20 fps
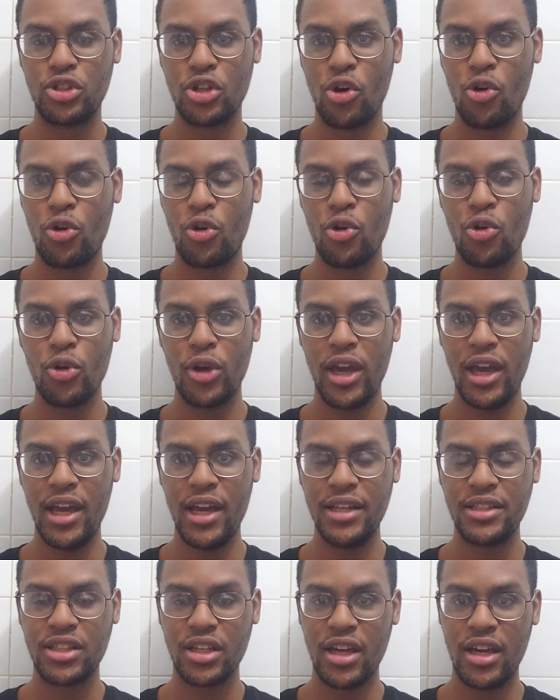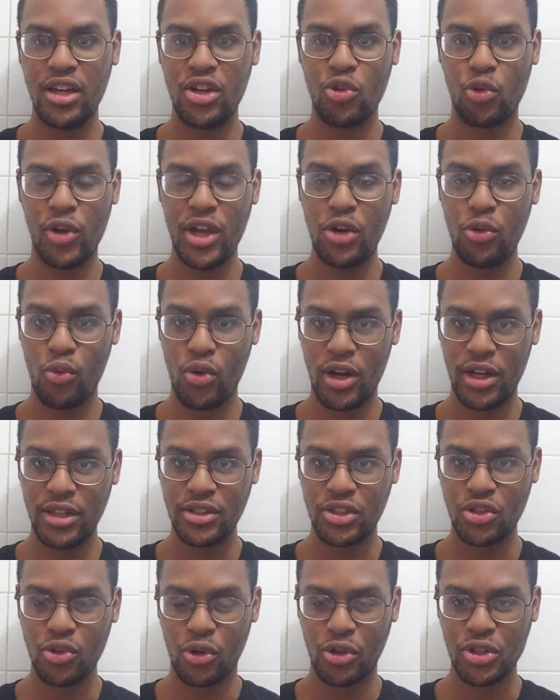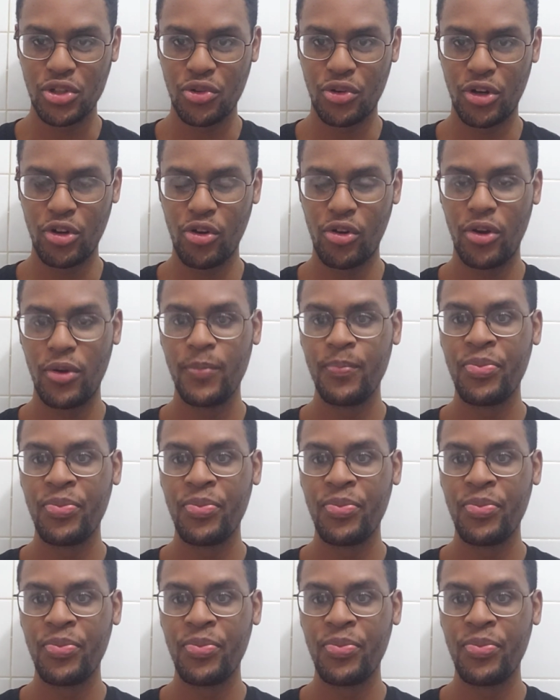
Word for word: Todo is a grade one sorcerer.